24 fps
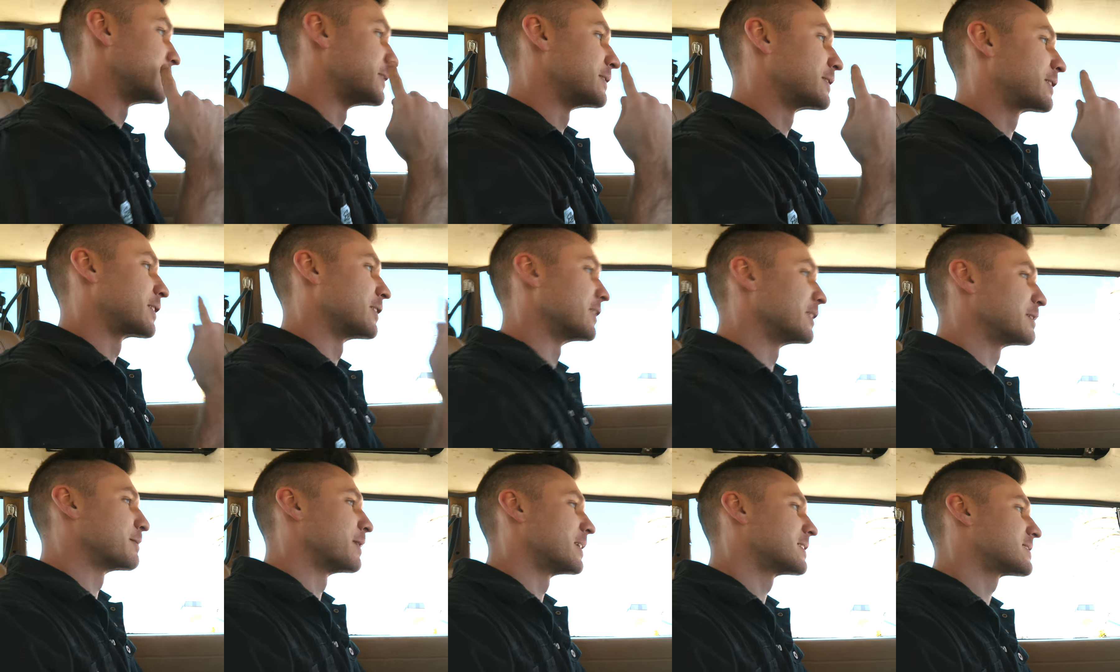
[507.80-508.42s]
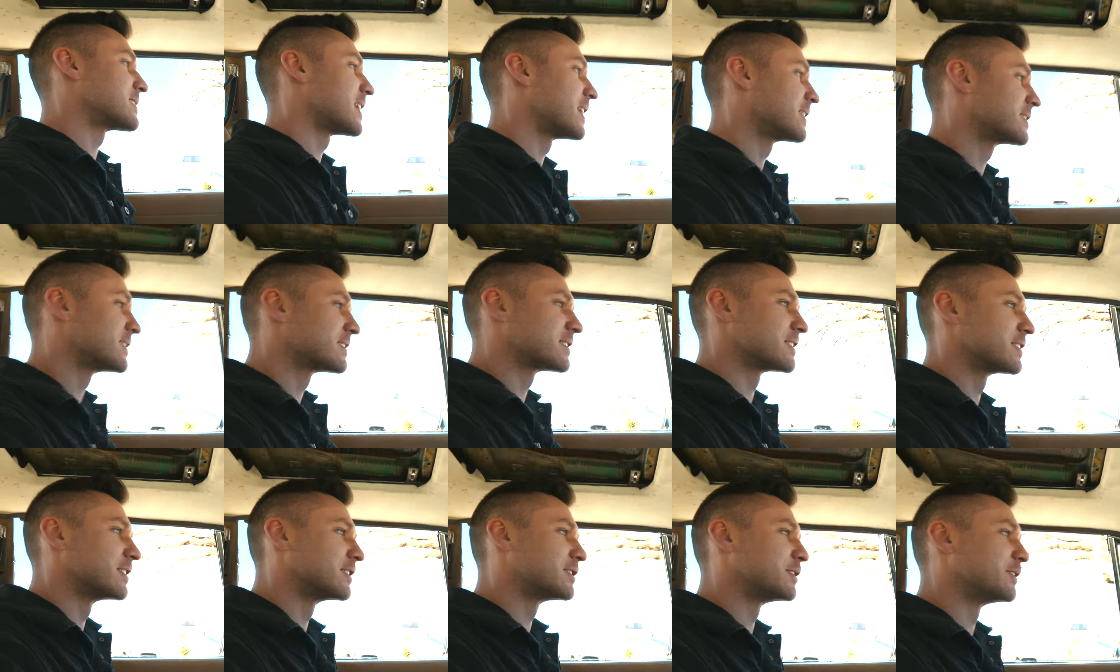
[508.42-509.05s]
Dude, curly
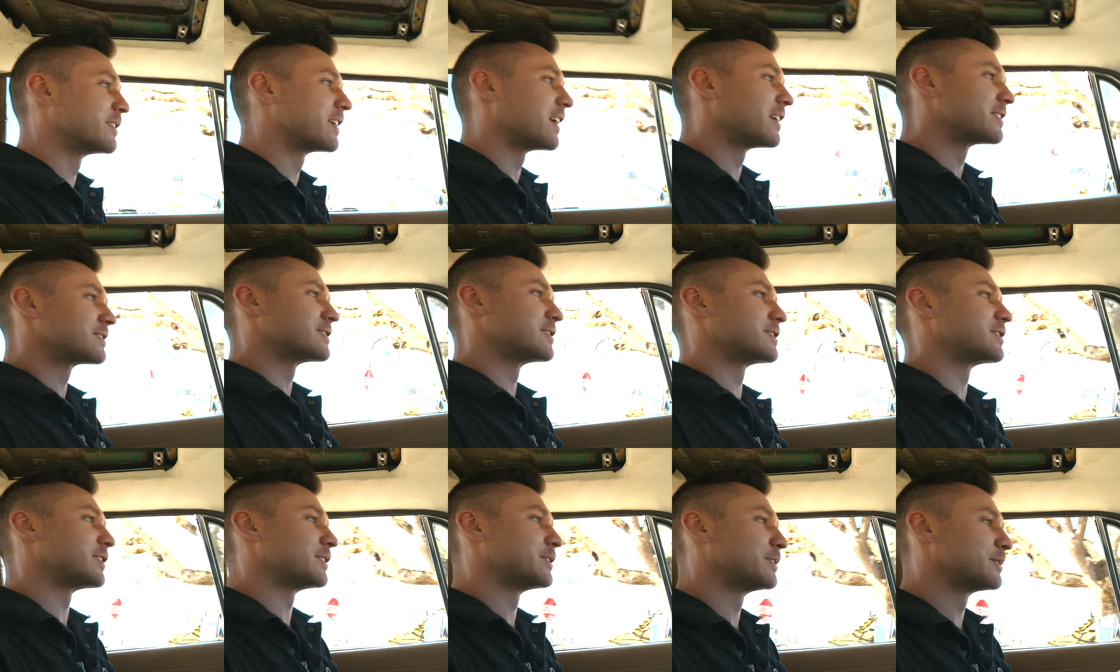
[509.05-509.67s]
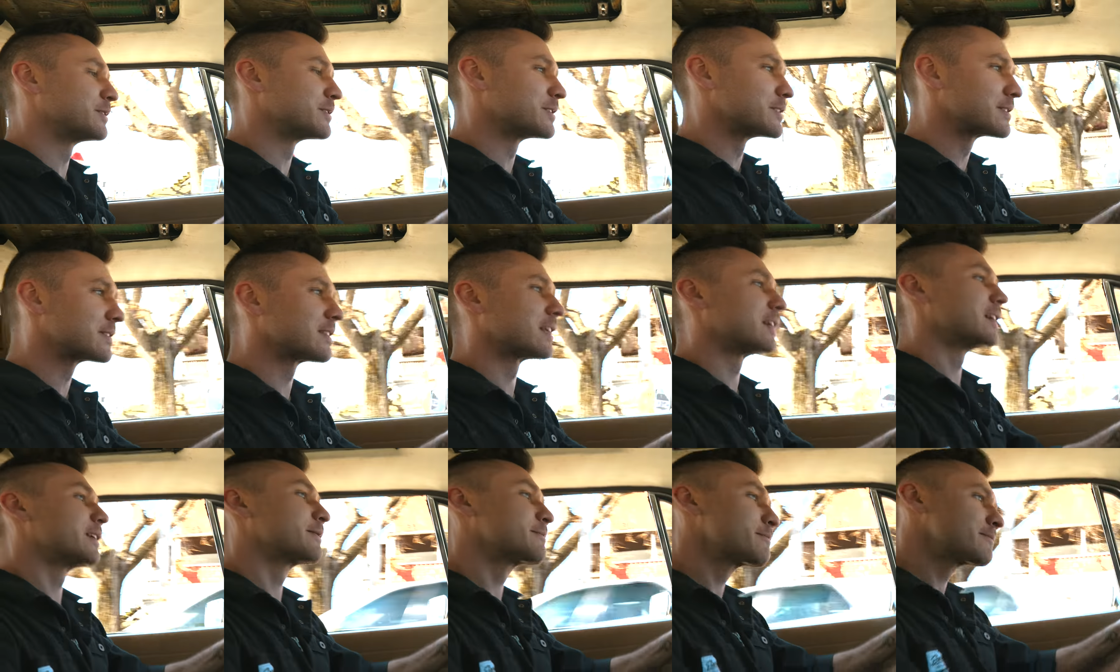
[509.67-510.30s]
mustaches in the 2002, just
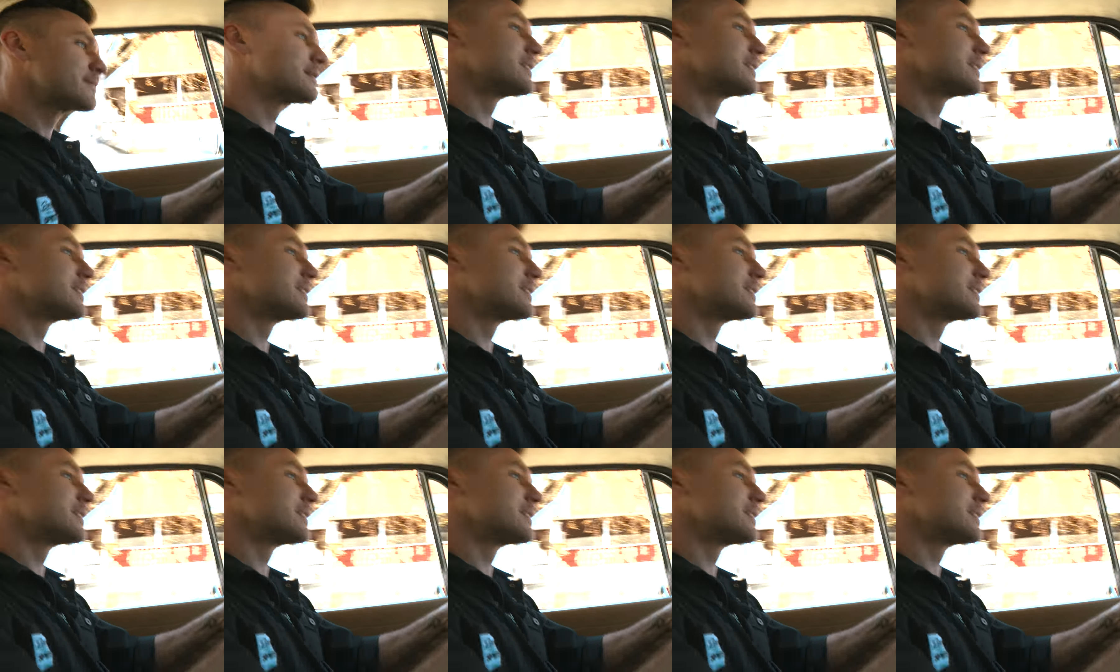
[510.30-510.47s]
like